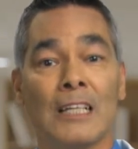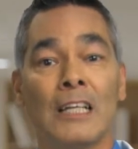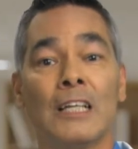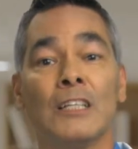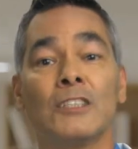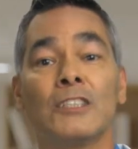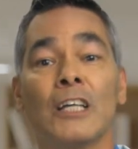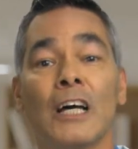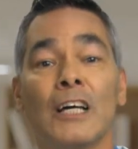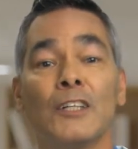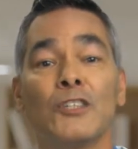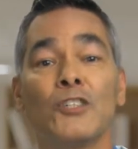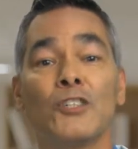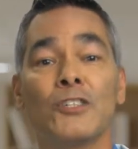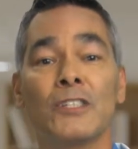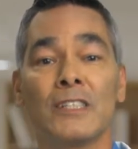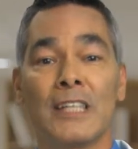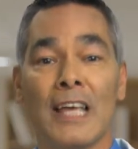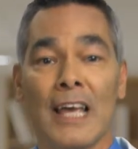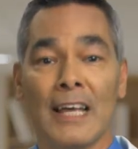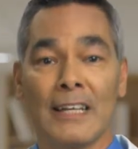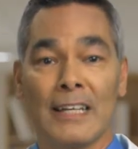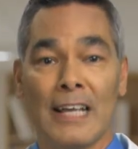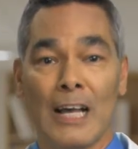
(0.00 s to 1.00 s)
To
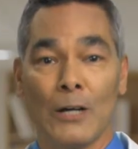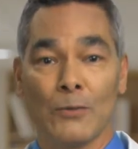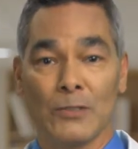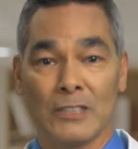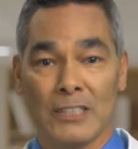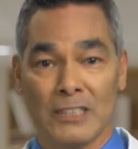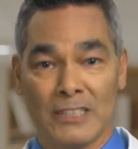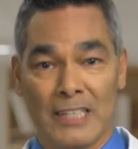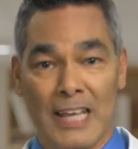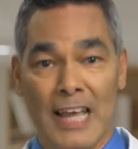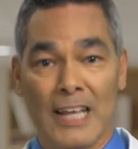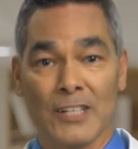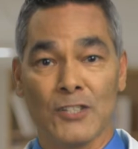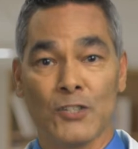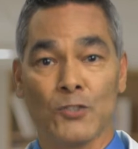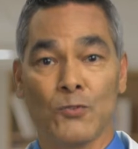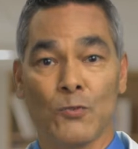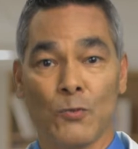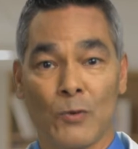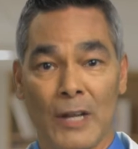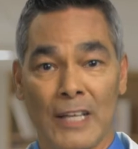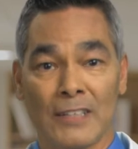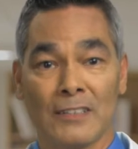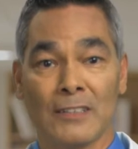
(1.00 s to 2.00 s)
understand how a detached
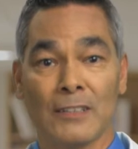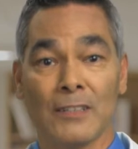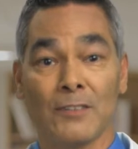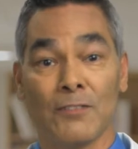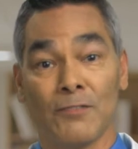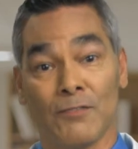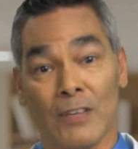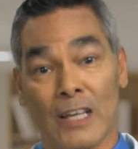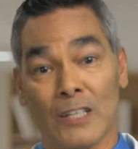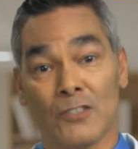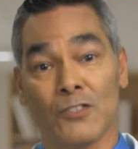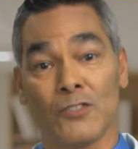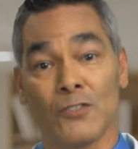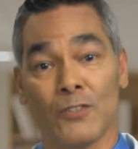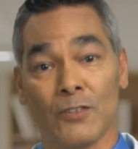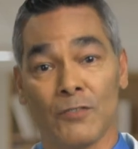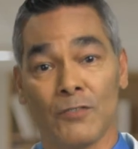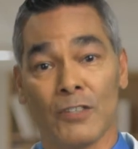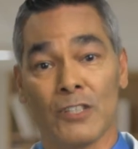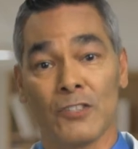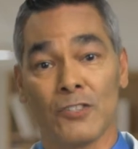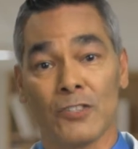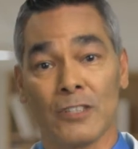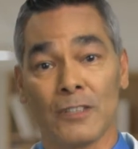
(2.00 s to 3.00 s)
retina affects your
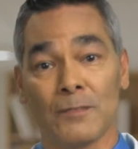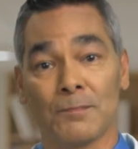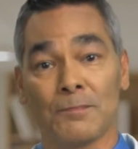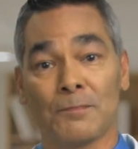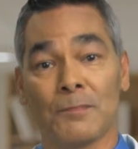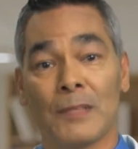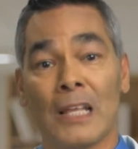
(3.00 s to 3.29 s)
vision,